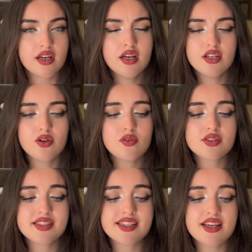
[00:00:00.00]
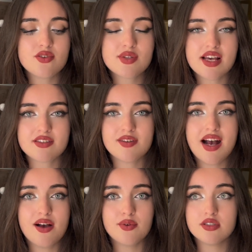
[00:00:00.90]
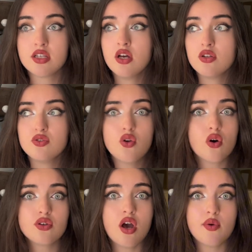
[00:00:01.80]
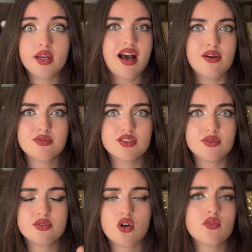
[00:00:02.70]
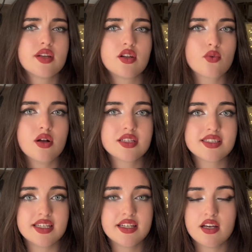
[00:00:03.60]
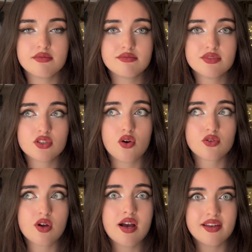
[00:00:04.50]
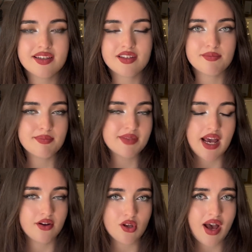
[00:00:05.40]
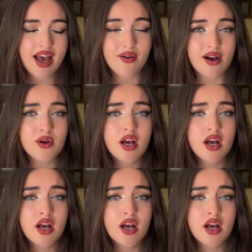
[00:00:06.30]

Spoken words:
You can't just sit at your desk for hours not knowing how to solve an inequality and start crying and tearing your hair out.